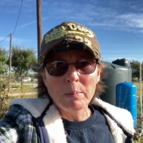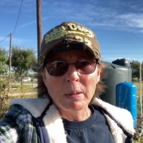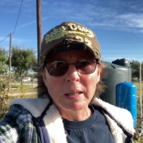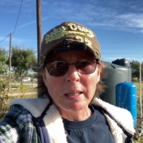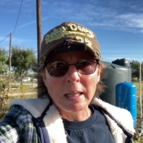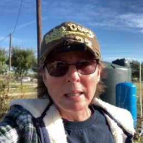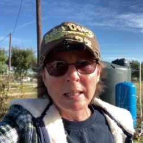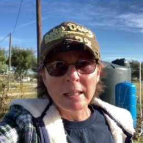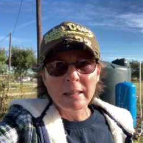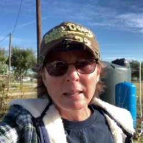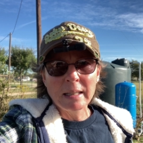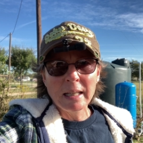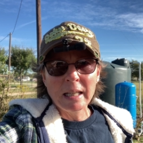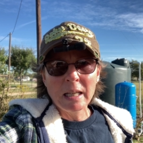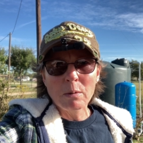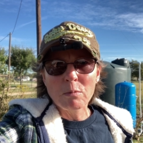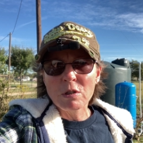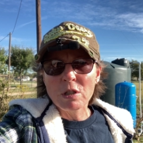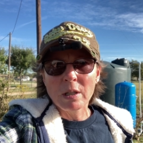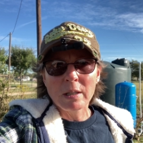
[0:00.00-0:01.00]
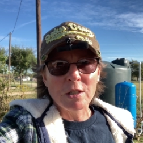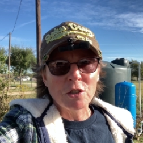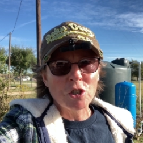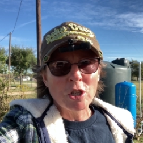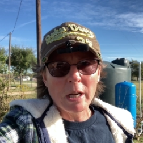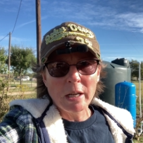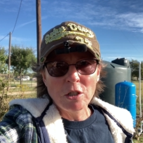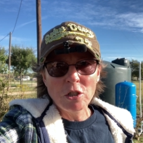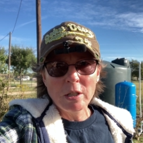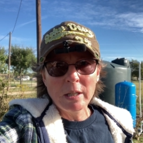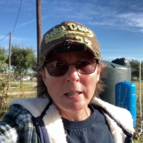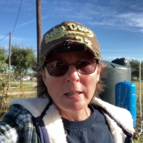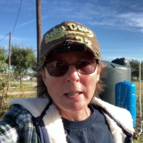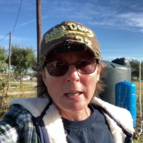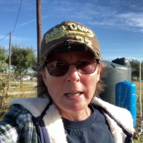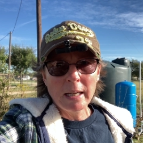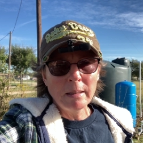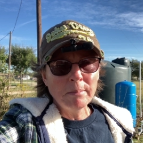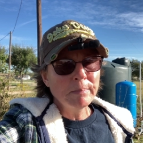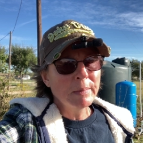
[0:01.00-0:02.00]
but they didn't think it was going to change
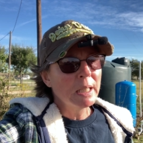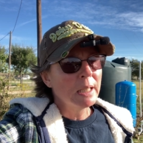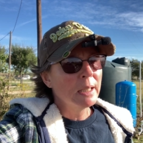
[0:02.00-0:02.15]
anything